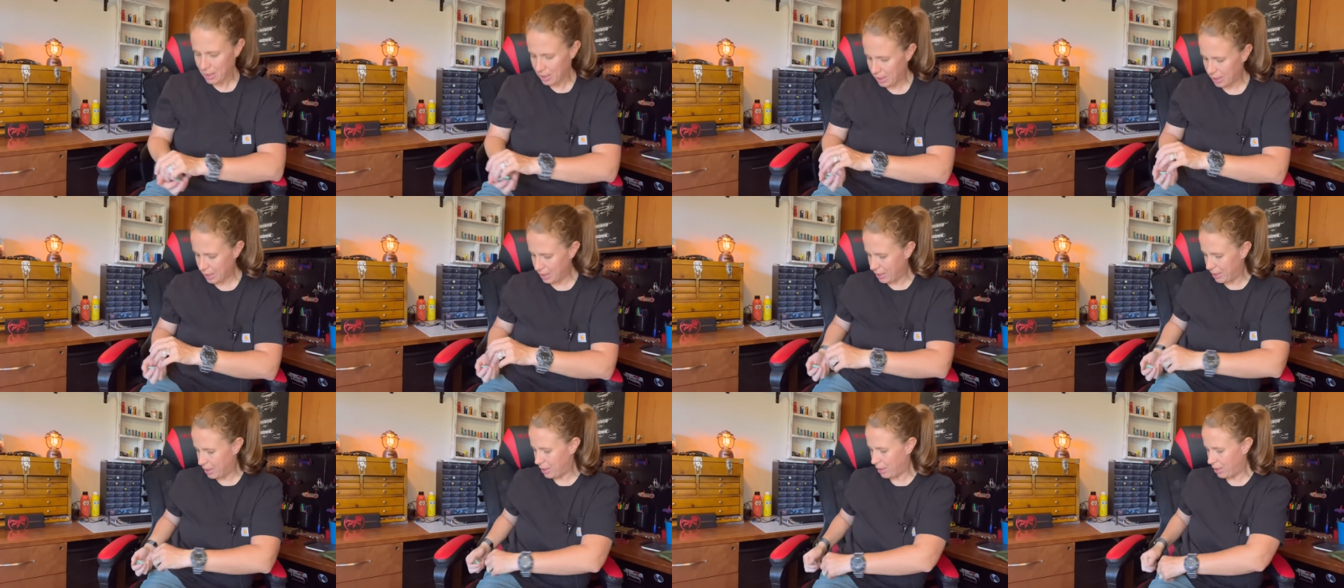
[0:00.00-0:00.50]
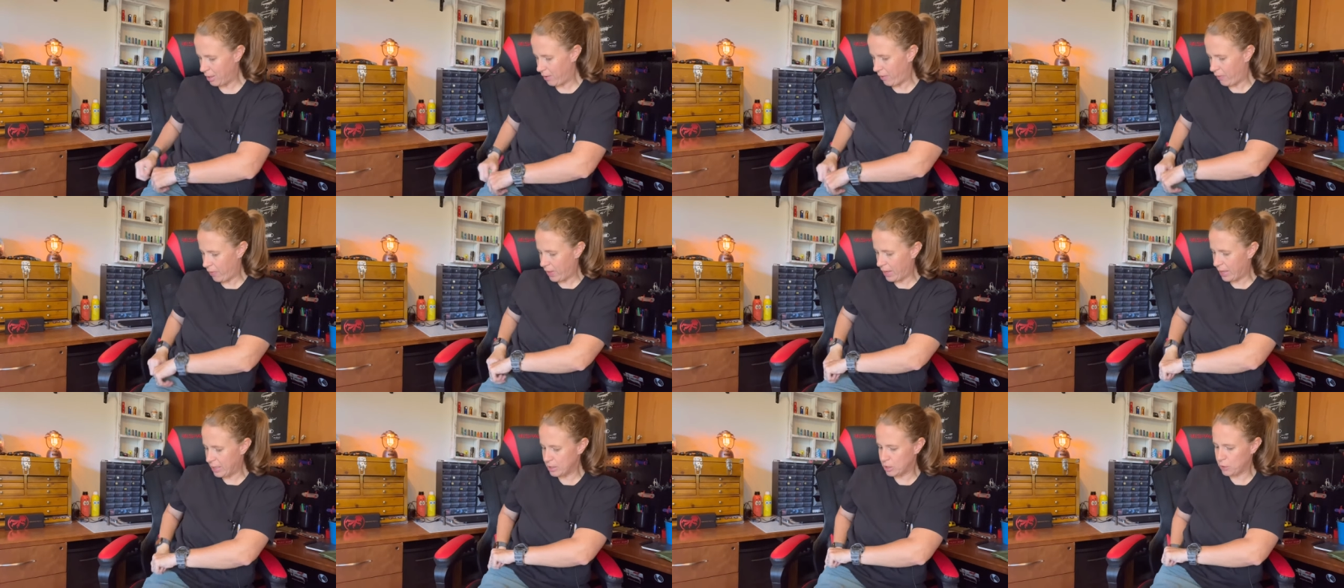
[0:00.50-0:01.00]
And
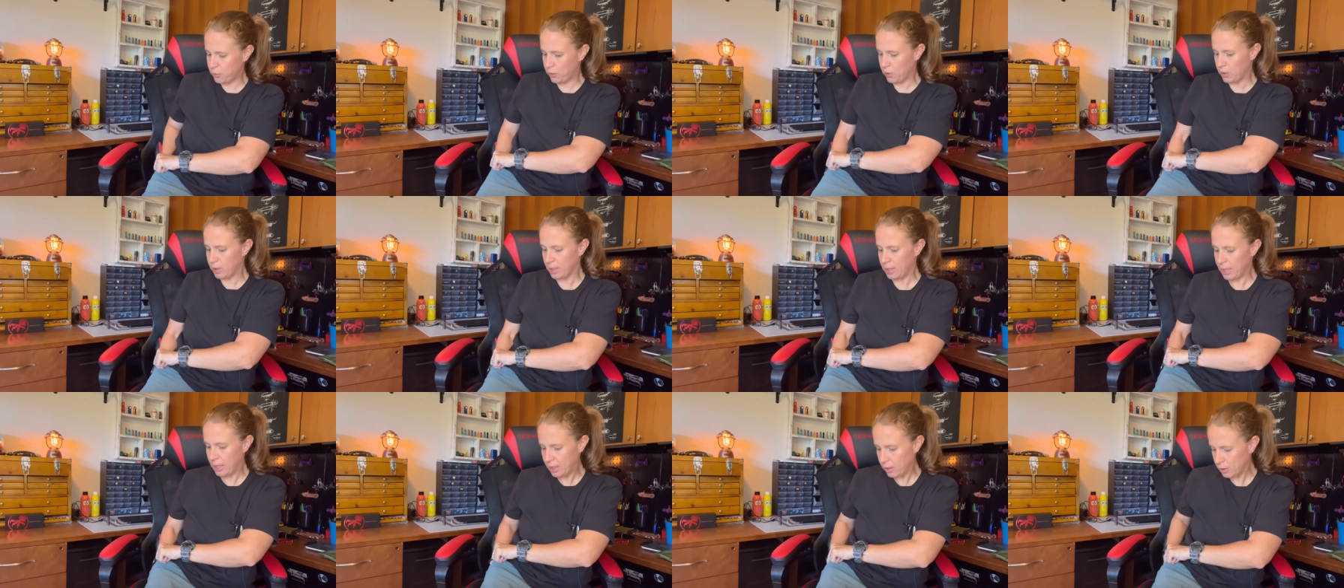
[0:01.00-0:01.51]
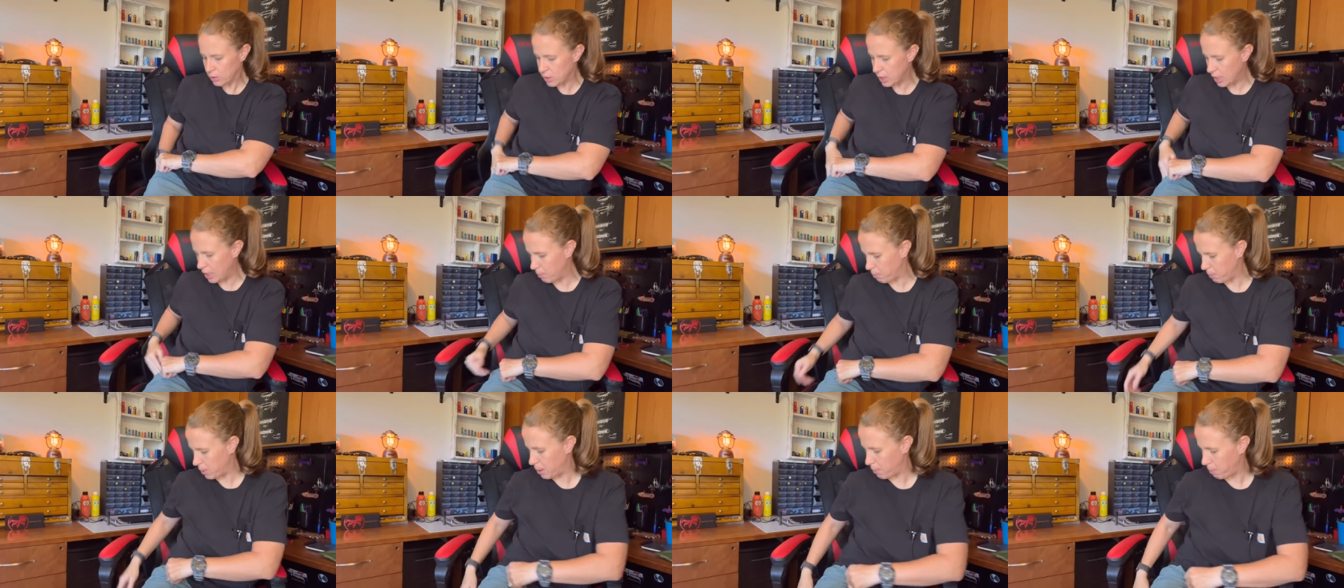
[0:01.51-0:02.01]
that is for
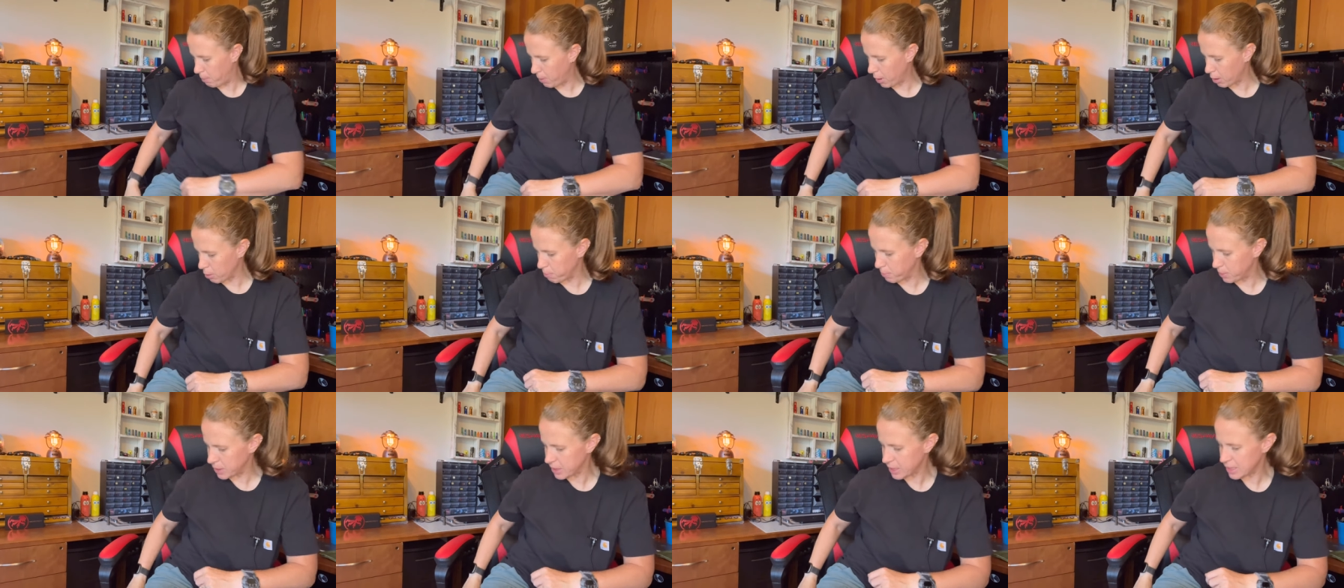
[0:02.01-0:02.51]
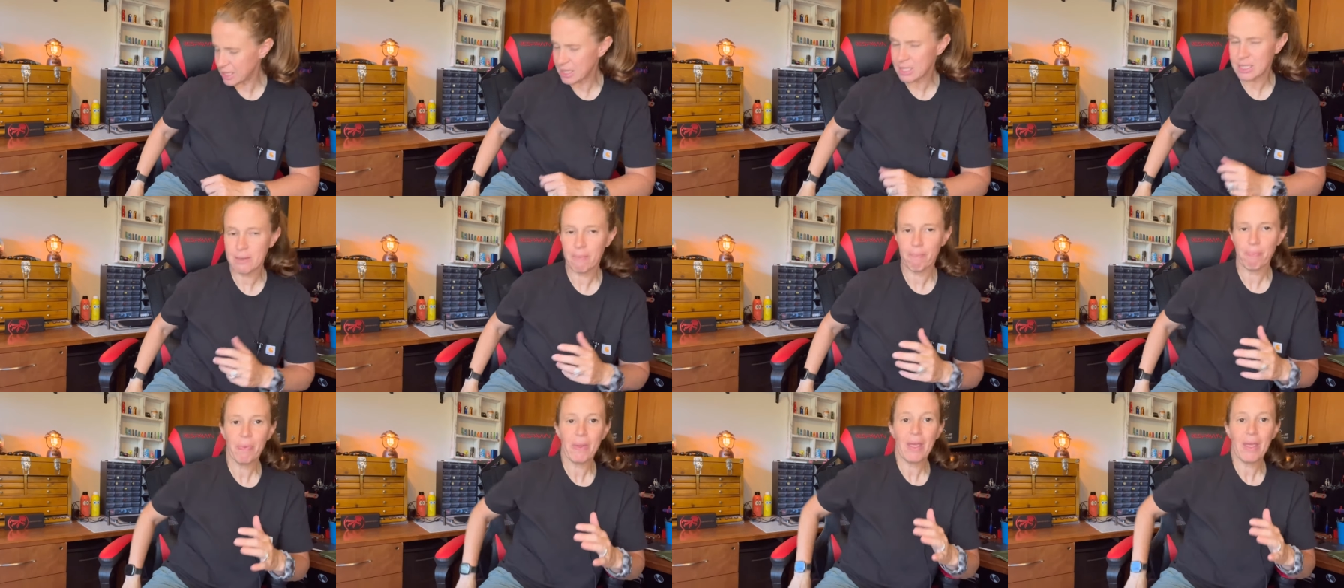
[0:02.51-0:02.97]
entertainment purposes.